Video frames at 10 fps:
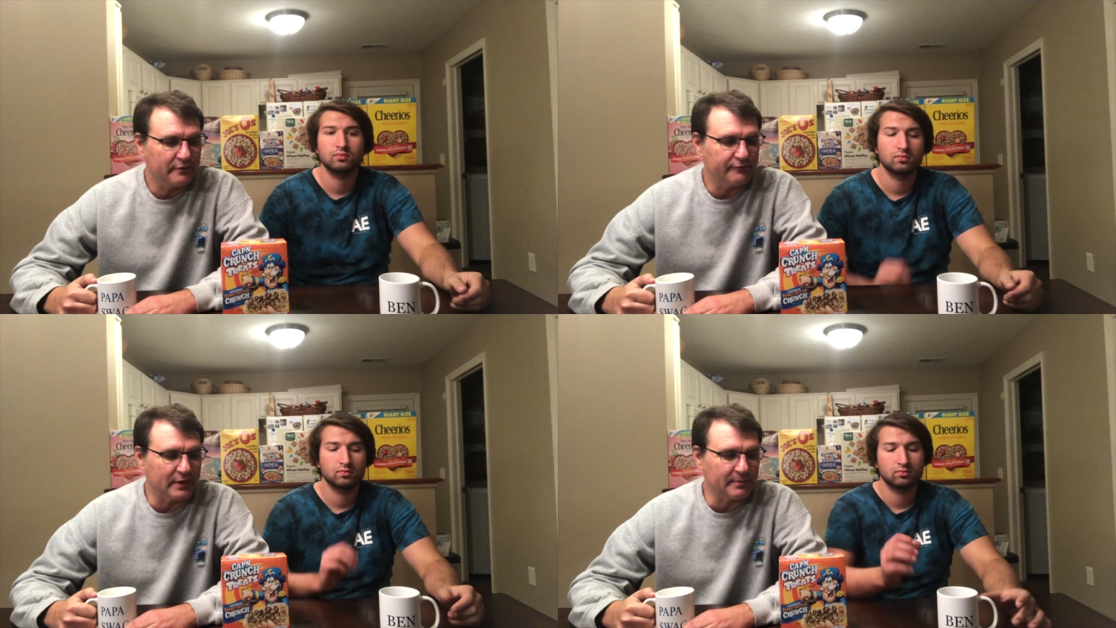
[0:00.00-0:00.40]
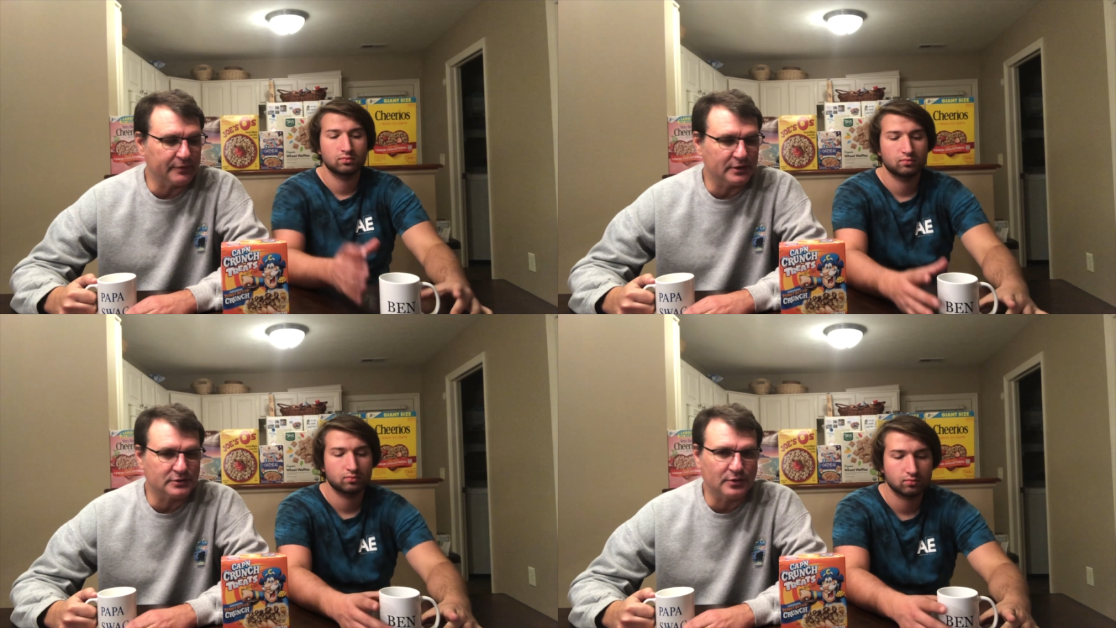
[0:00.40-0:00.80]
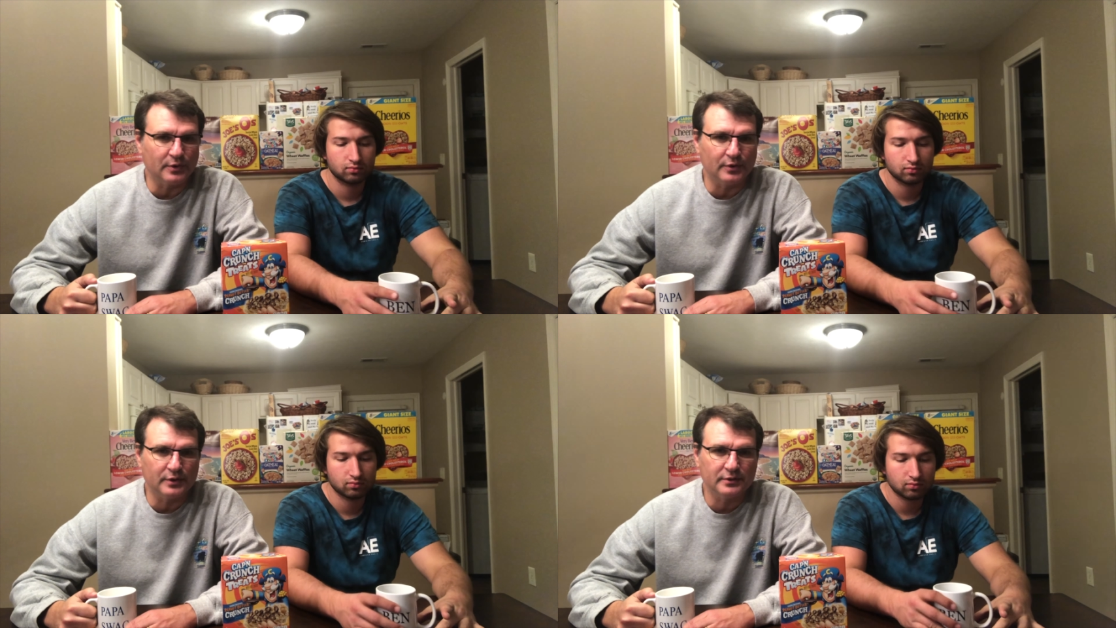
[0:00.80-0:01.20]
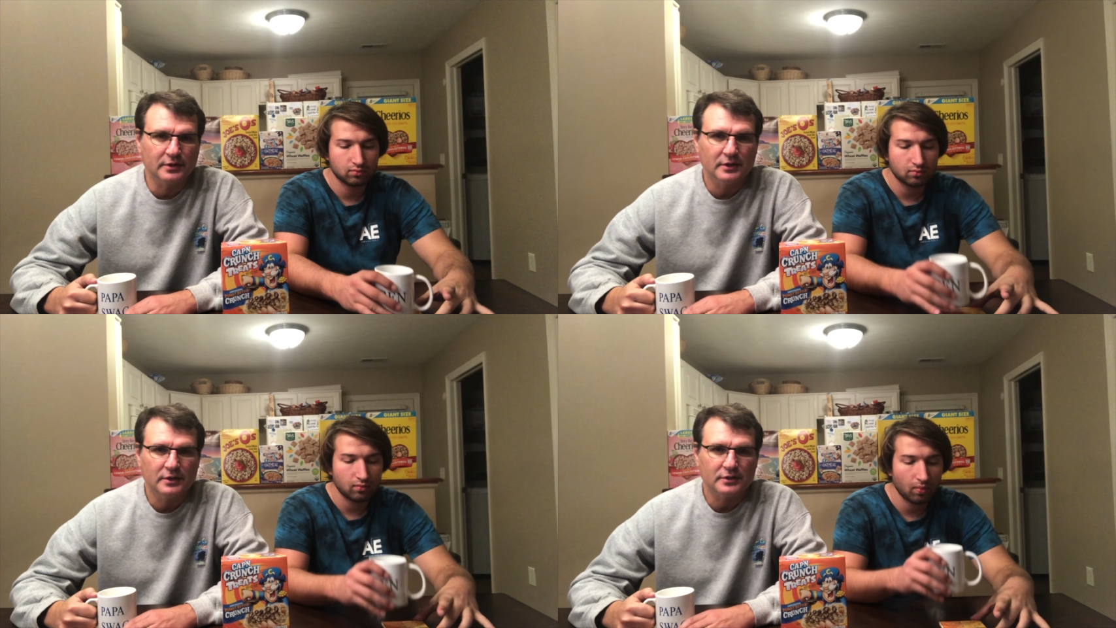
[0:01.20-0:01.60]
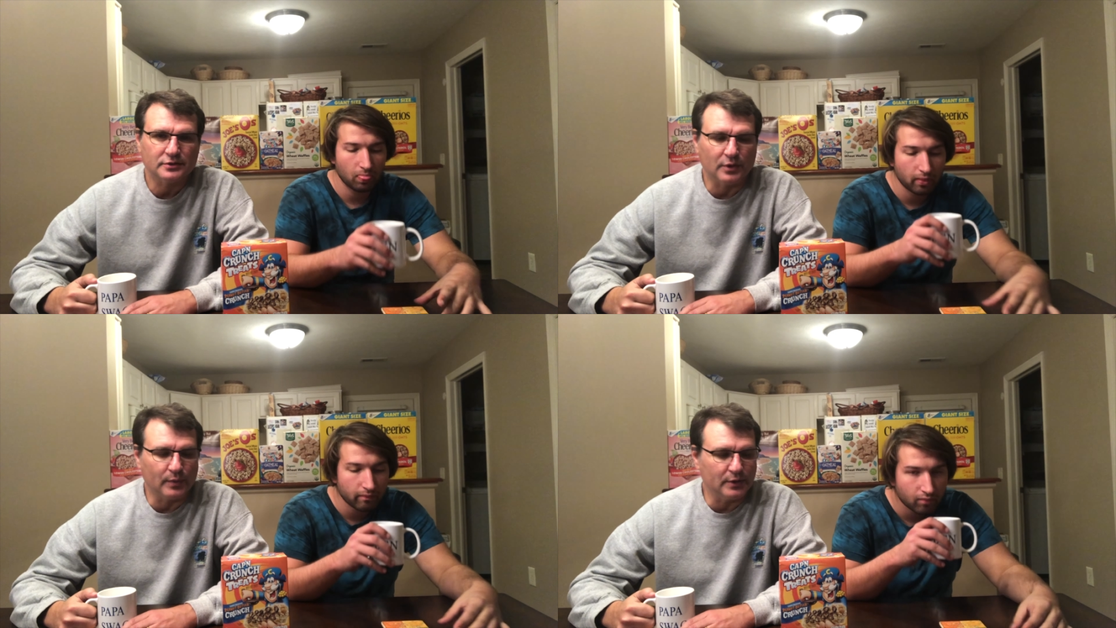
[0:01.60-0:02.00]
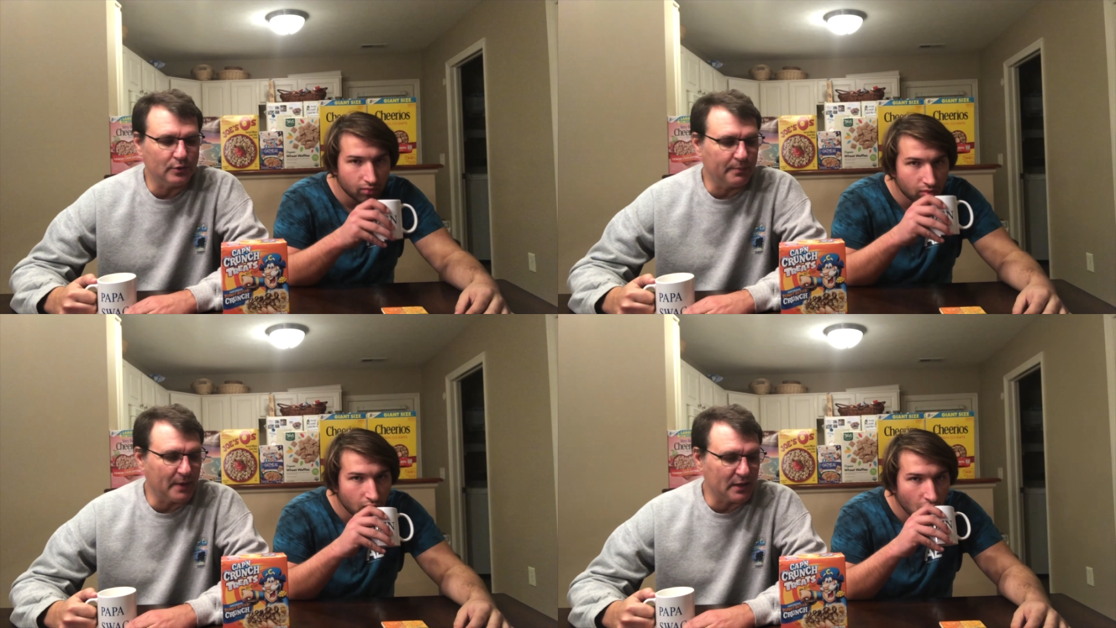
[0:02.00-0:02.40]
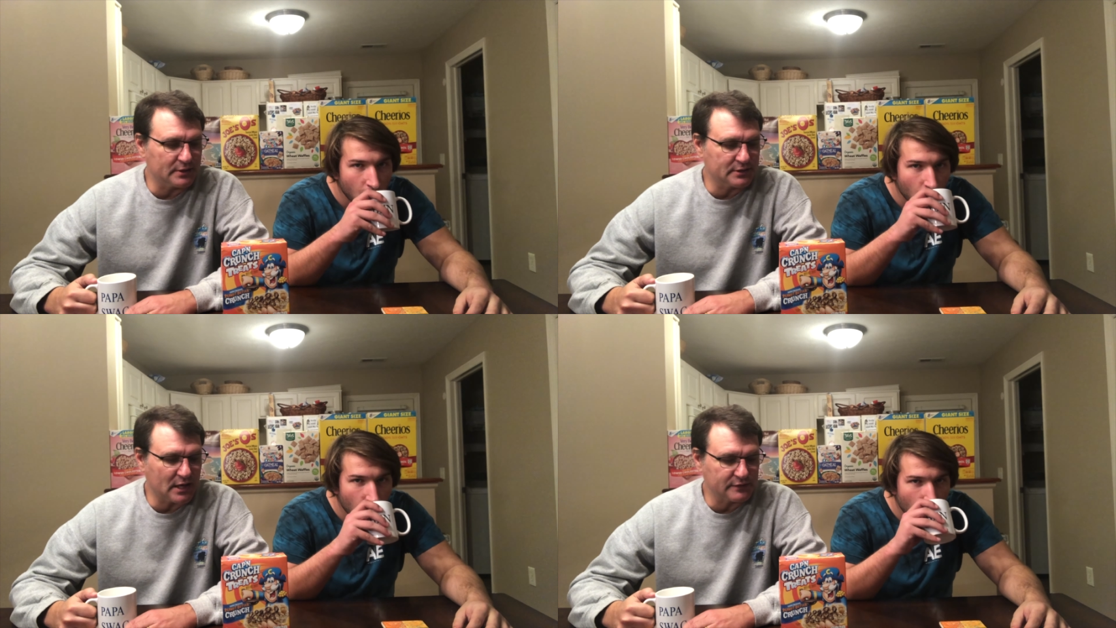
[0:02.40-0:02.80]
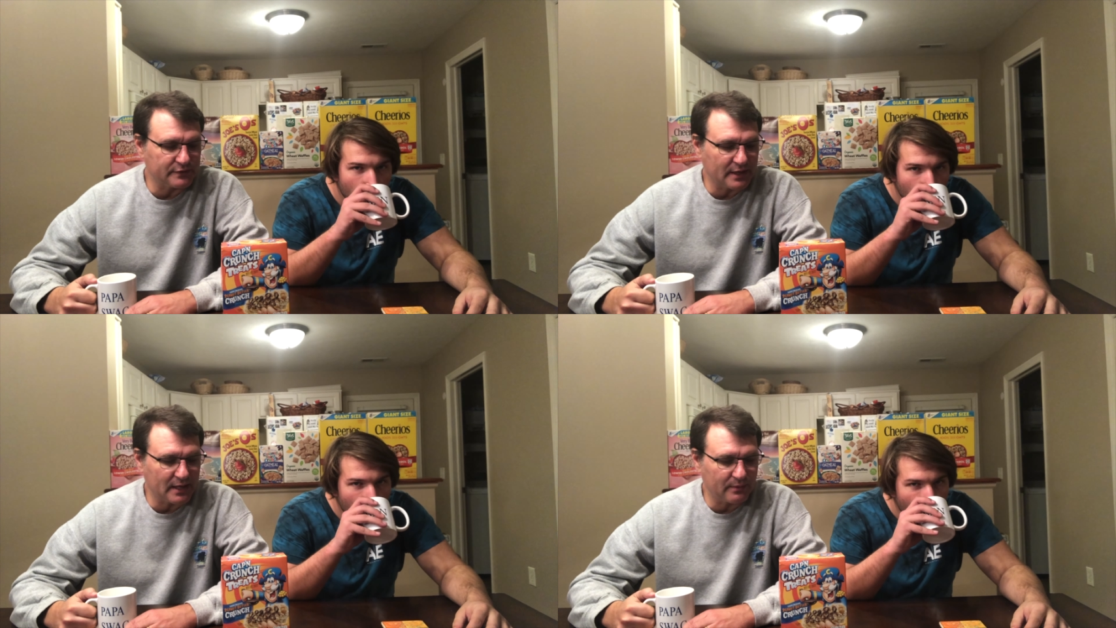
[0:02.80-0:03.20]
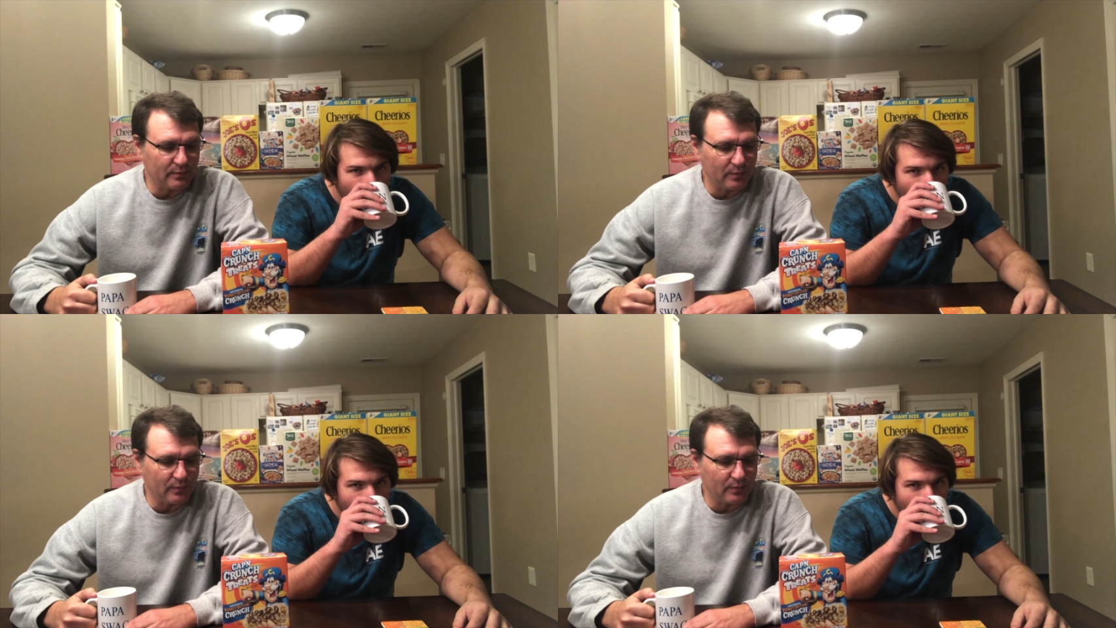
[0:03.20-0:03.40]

Speaker 1: family things going on. So we do apologize for that.